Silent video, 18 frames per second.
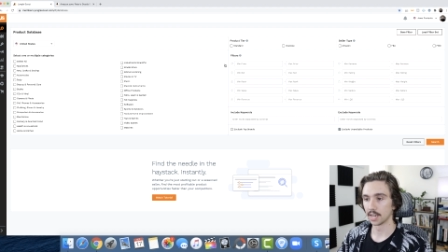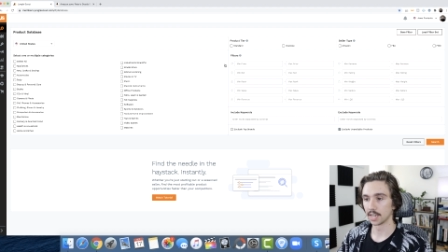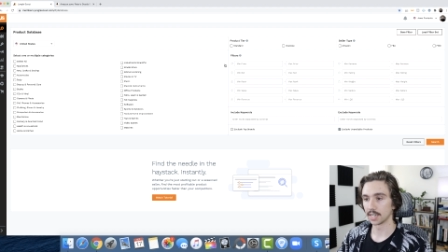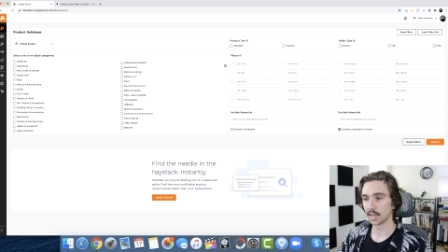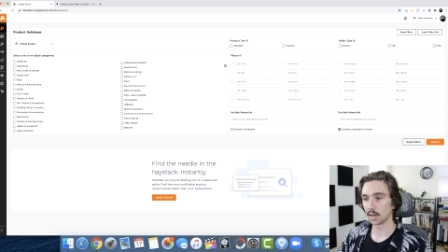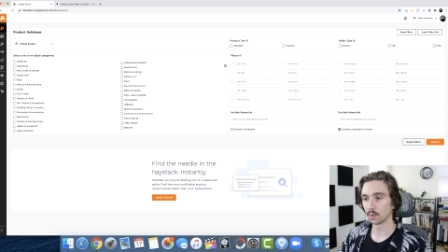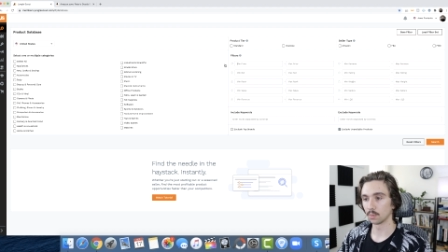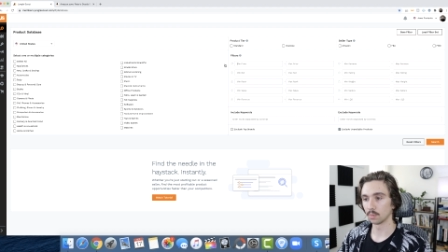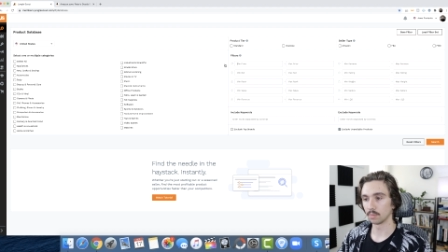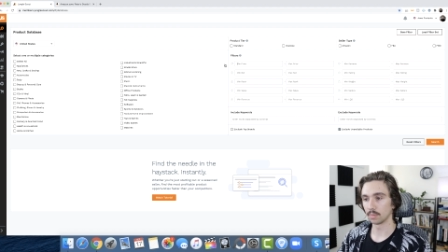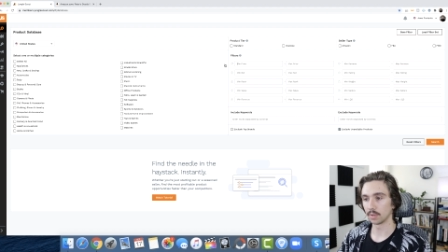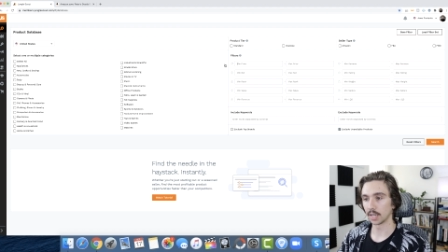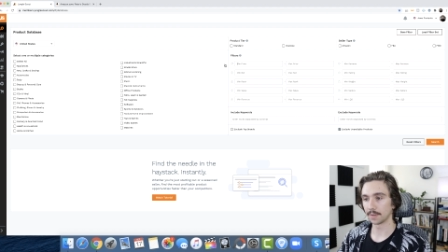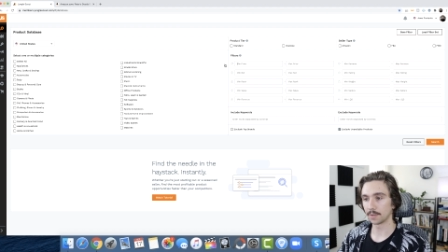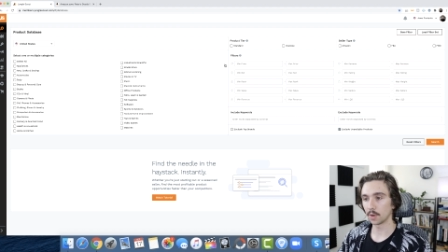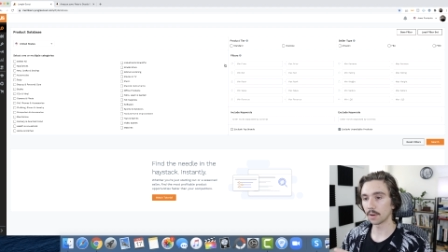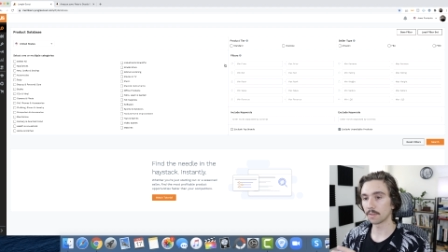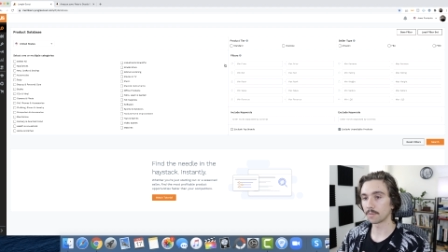Now,
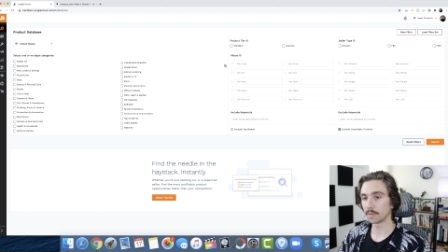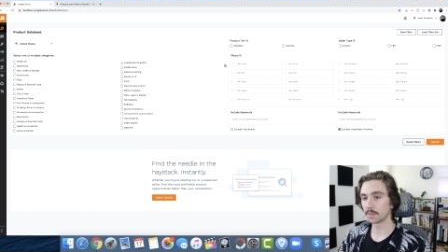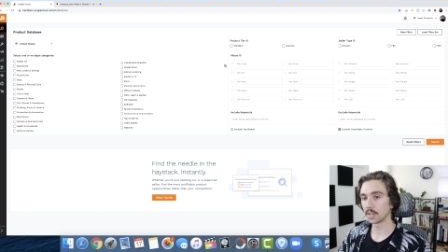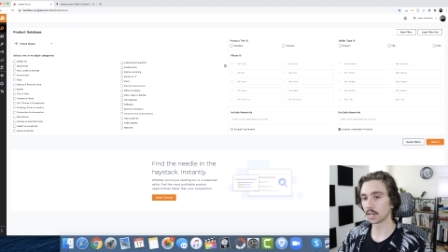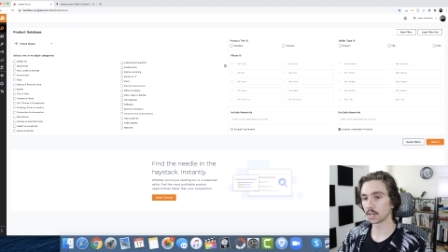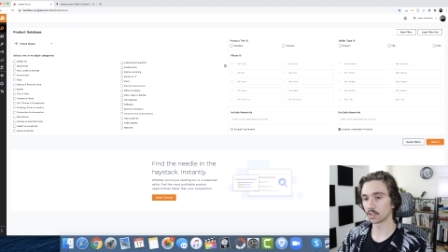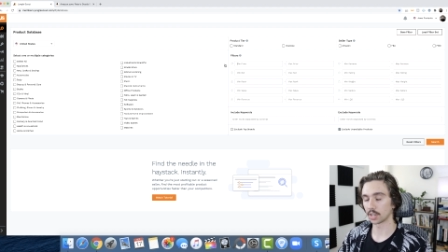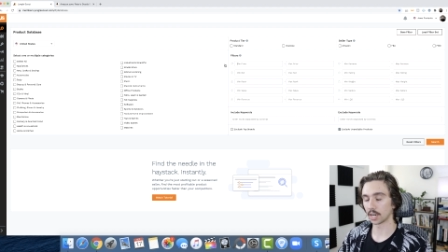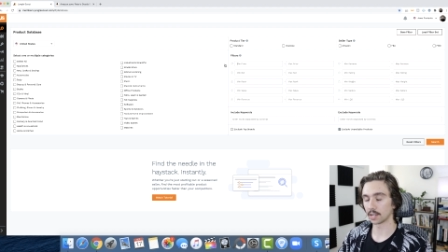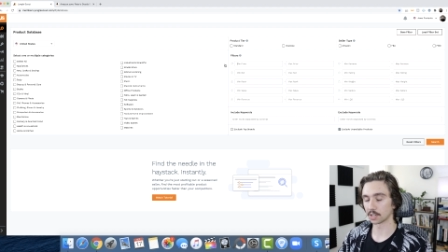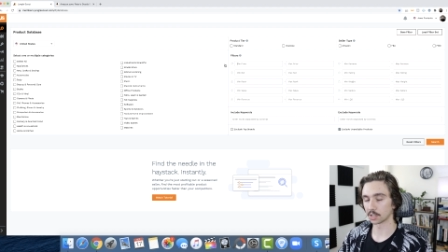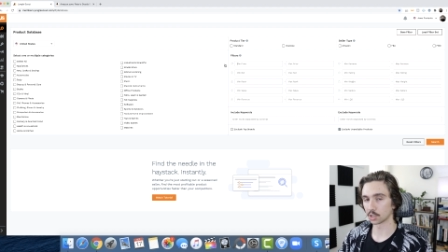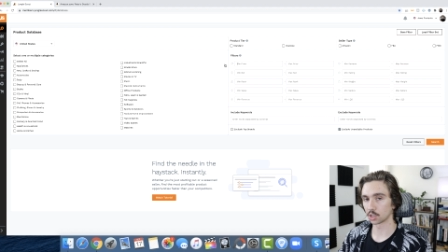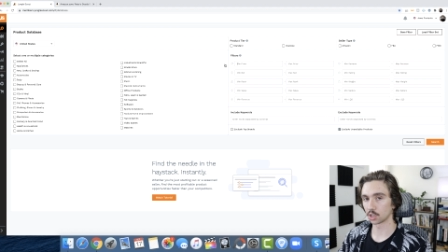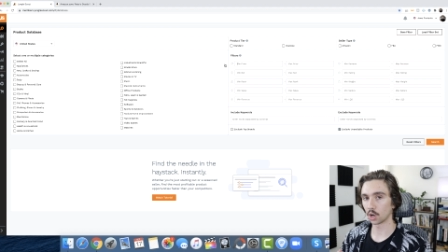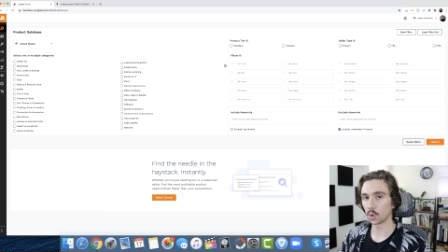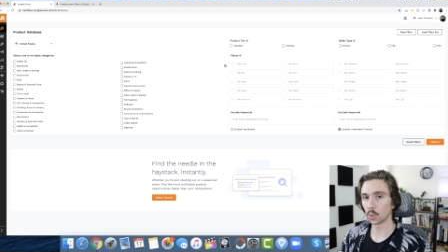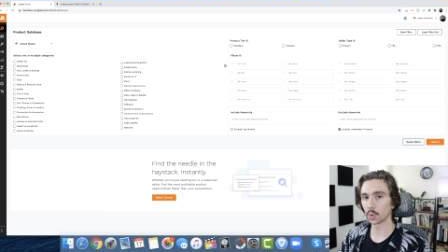if you have
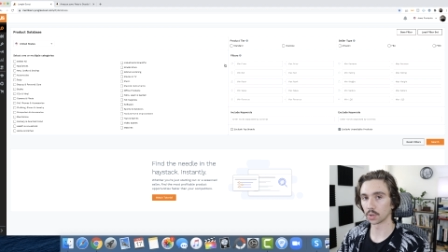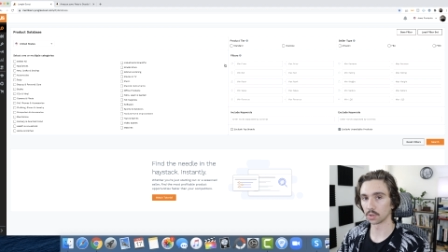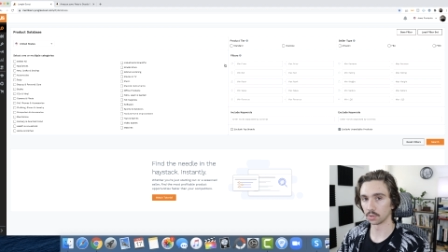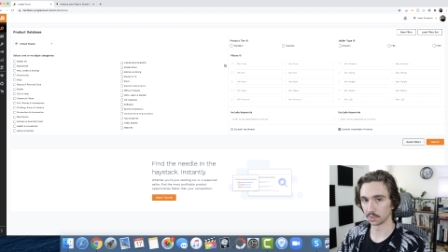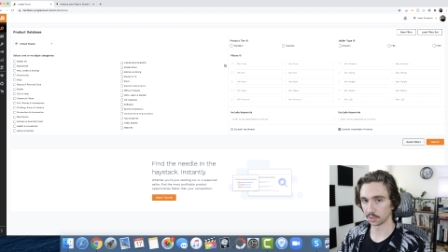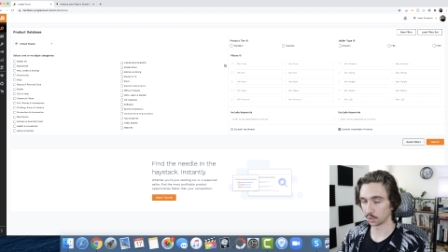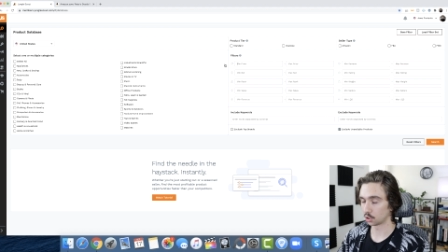$1,500 total,